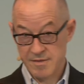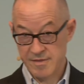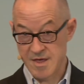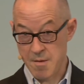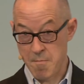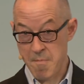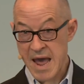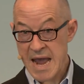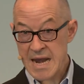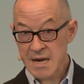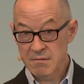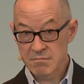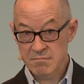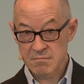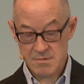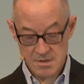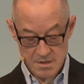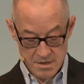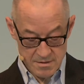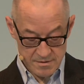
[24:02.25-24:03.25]
The male,
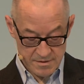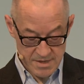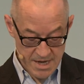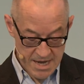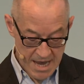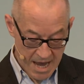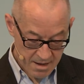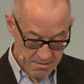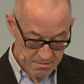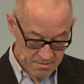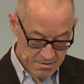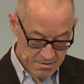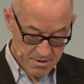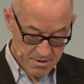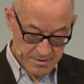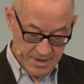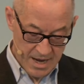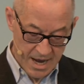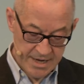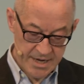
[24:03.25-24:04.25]
the young,
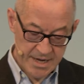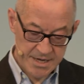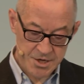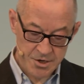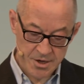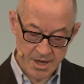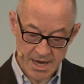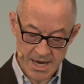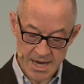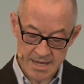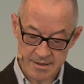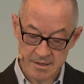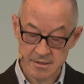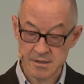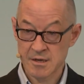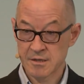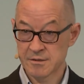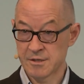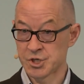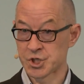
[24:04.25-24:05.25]
the uneducated,
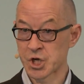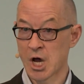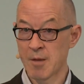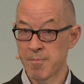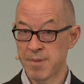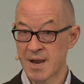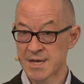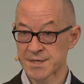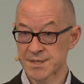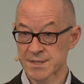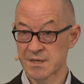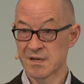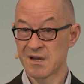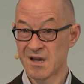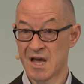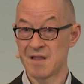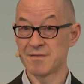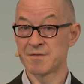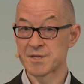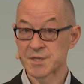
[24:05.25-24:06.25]
the jobless,
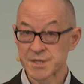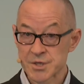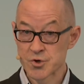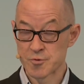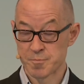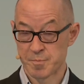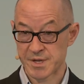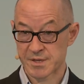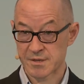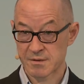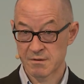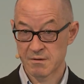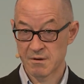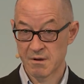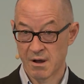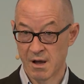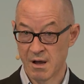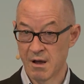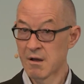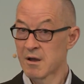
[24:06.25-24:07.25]
and the stupid.
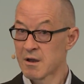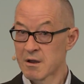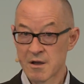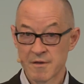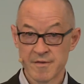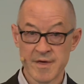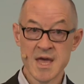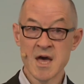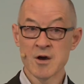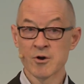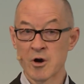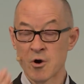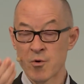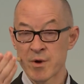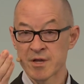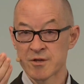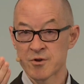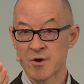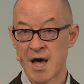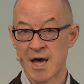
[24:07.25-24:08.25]
Huh? They are
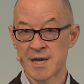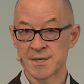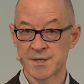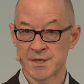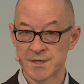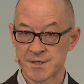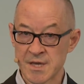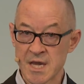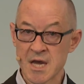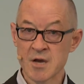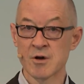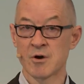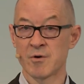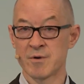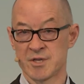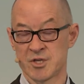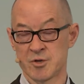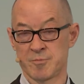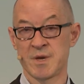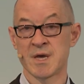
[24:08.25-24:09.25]
going to ISIS, they are
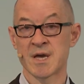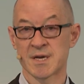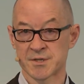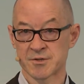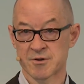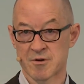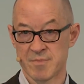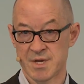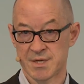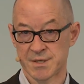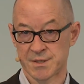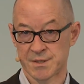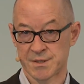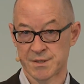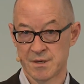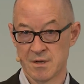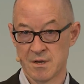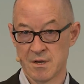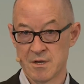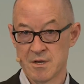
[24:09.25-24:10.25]
going to be extremists.